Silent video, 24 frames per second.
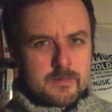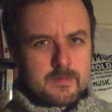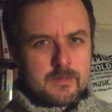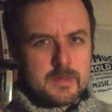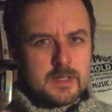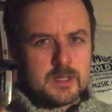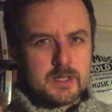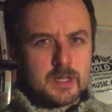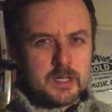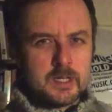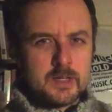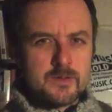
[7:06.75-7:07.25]

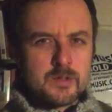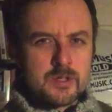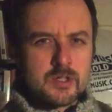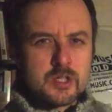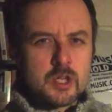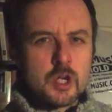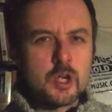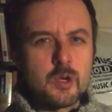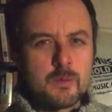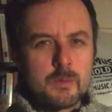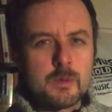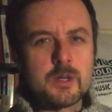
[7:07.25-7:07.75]
There's kind of
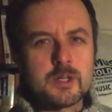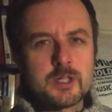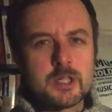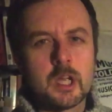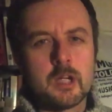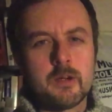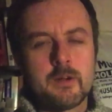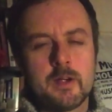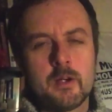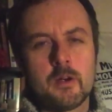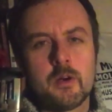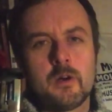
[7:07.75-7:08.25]
so much
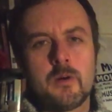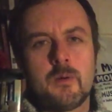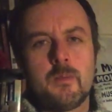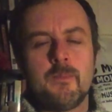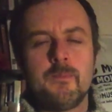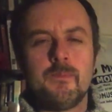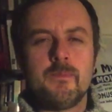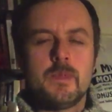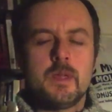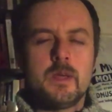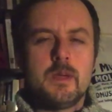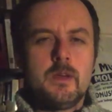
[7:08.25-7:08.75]
going
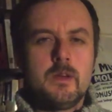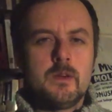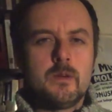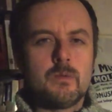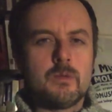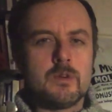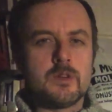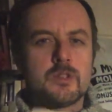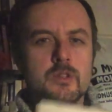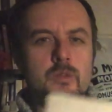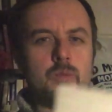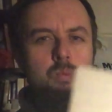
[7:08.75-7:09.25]
on.
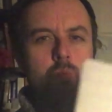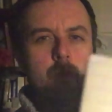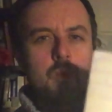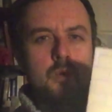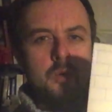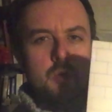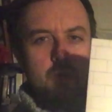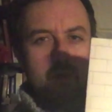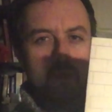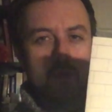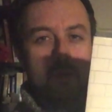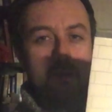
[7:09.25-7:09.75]
Whereas The
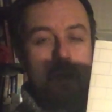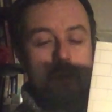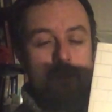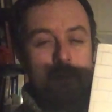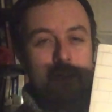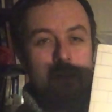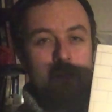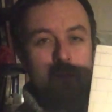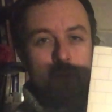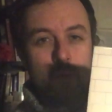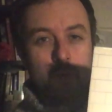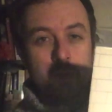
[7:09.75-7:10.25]
Wall, I mean,
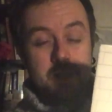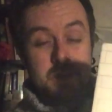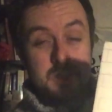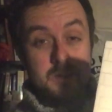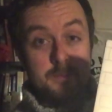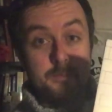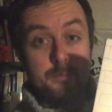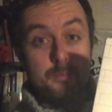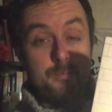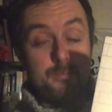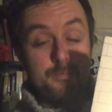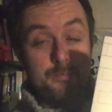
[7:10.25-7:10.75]
The Wall is
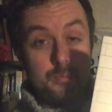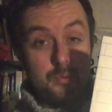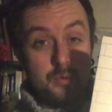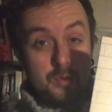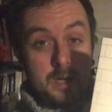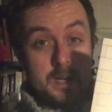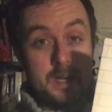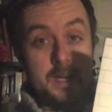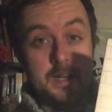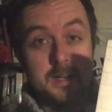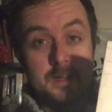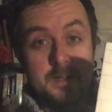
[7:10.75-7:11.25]
a
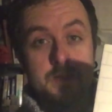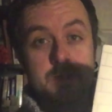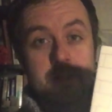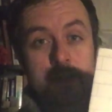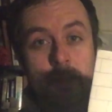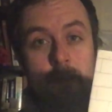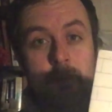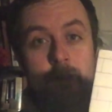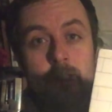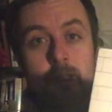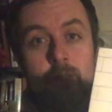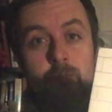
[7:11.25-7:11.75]

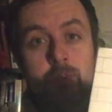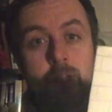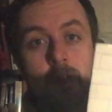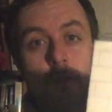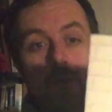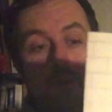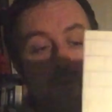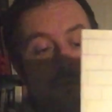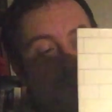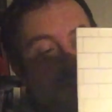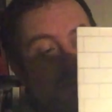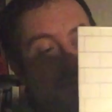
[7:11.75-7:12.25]
brilliant-sounding
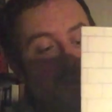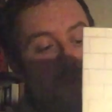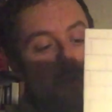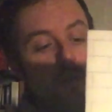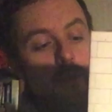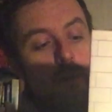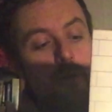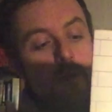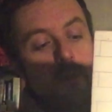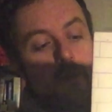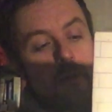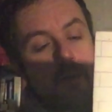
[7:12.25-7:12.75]
record.
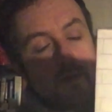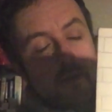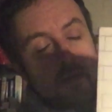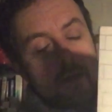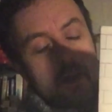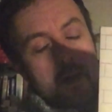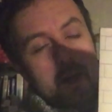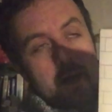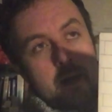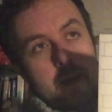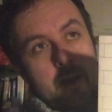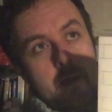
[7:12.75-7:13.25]

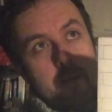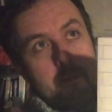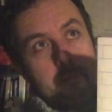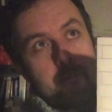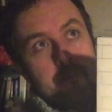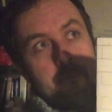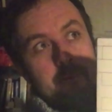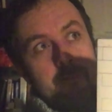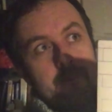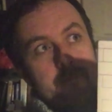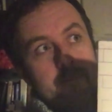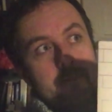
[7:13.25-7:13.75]

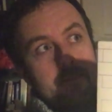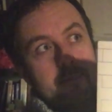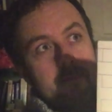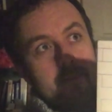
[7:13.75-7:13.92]
Um,